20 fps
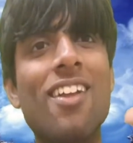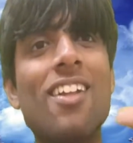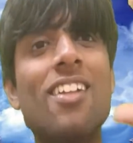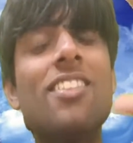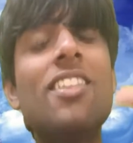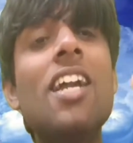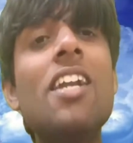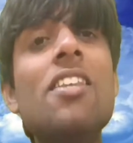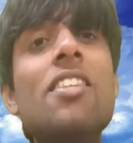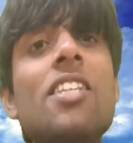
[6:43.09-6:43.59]

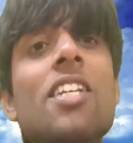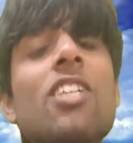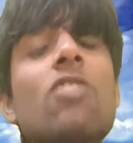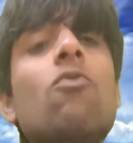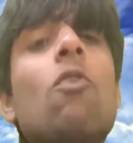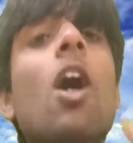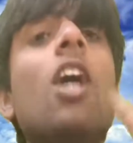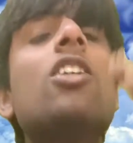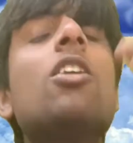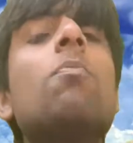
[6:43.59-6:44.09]
Then this
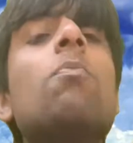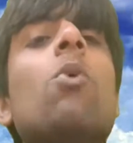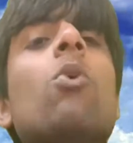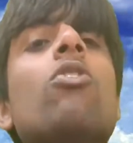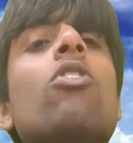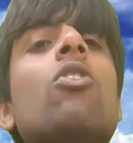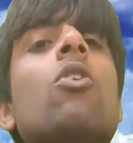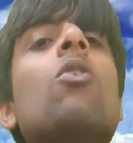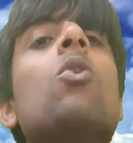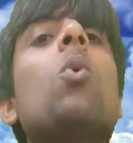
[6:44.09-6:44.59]
was the
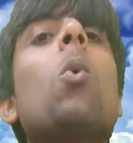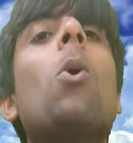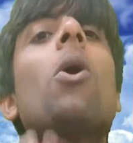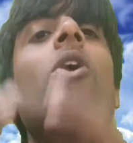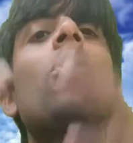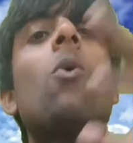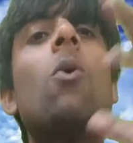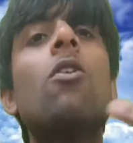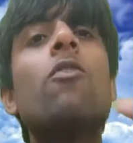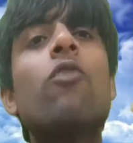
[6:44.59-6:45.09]
process
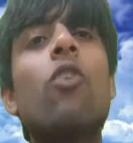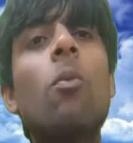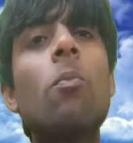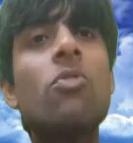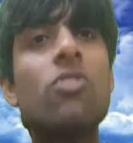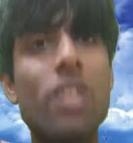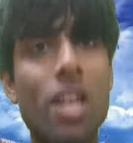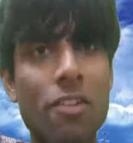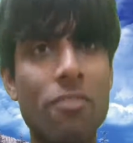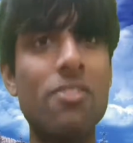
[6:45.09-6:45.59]
going on from
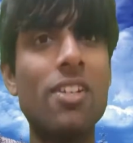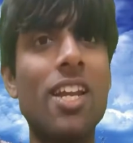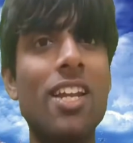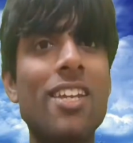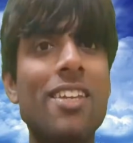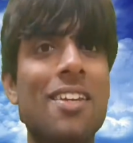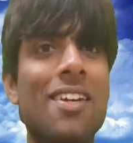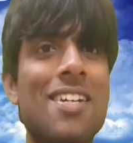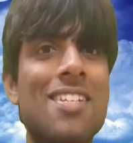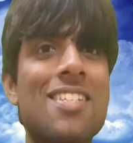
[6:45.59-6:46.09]
several
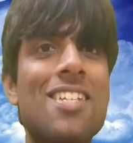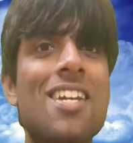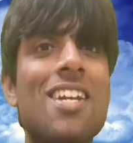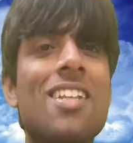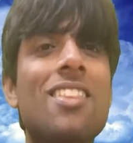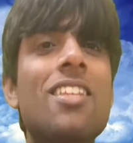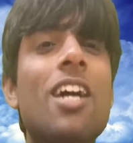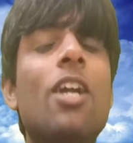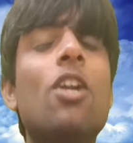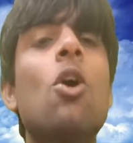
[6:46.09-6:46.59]
years.
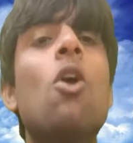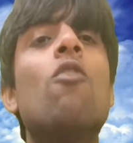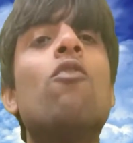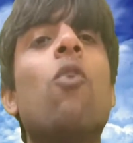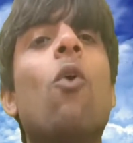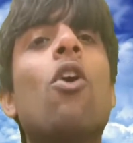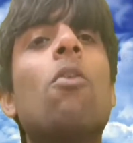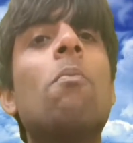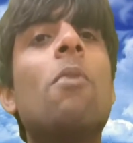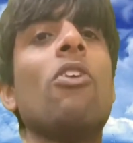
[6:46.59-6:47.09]
That
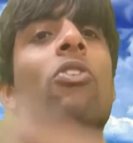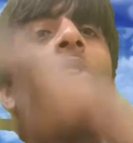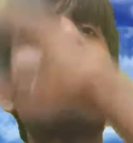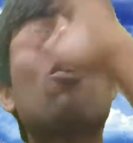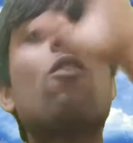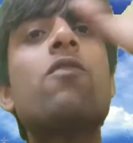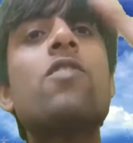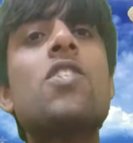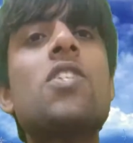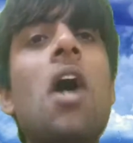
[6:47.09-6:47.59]
formation
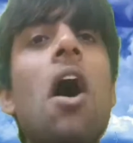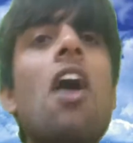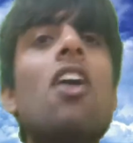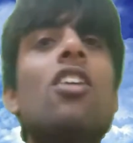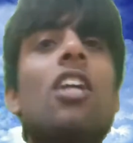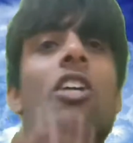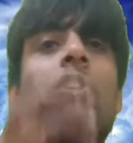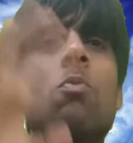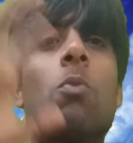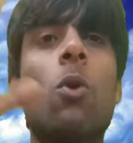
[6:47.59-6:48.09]
of stars,
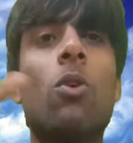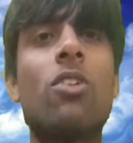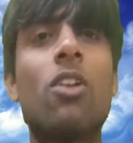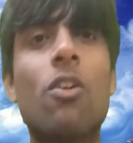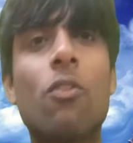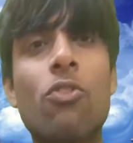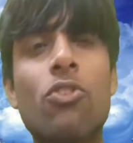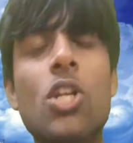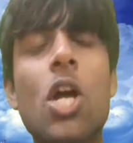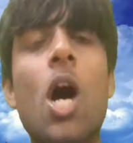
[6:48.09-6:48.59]
explosion
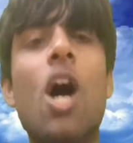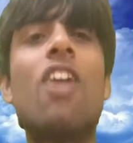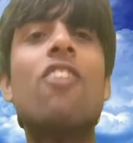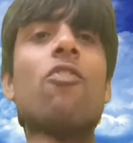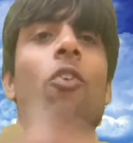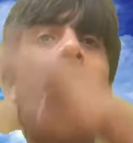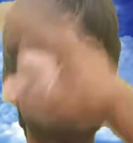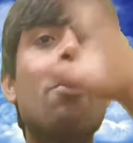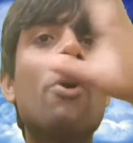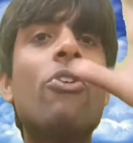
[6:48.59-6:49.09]
of star,
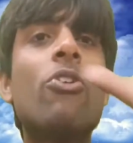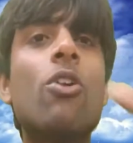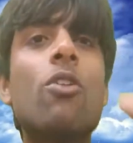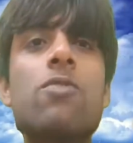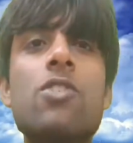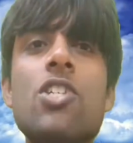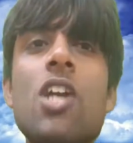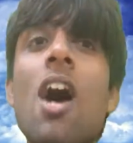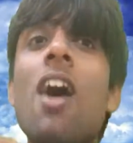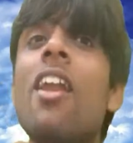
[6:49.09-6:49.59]
formation of
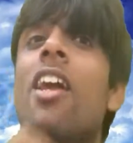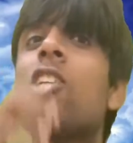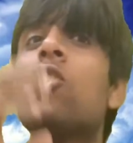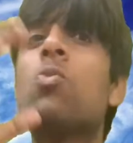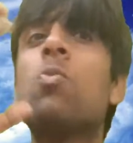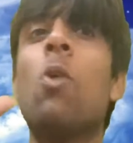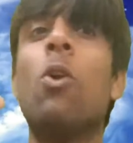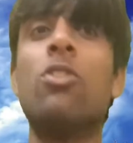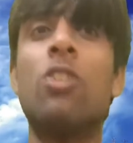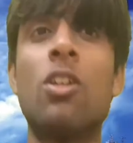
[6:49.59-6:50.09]
star,
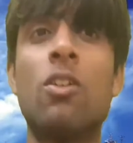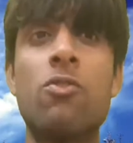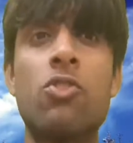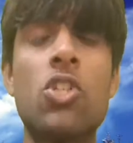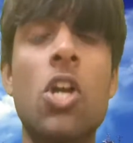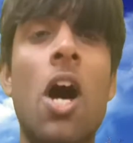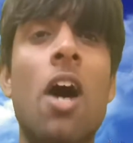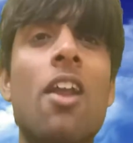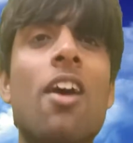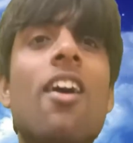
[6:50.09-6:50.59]
explosion of
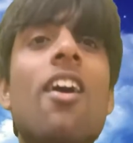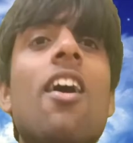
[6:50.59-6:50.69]
star.